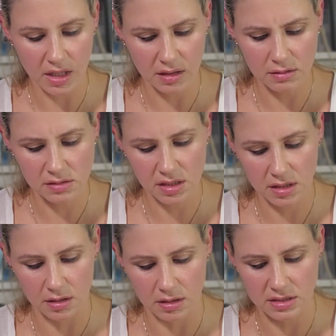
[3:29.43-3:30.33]
else I
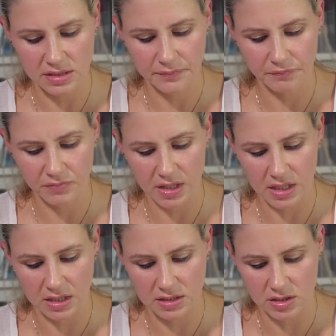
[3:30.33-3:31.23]
got
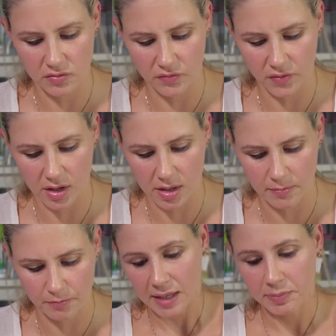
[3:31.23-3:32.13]
is
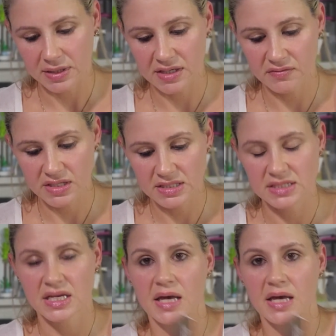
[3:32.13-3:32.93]
from, I believe this is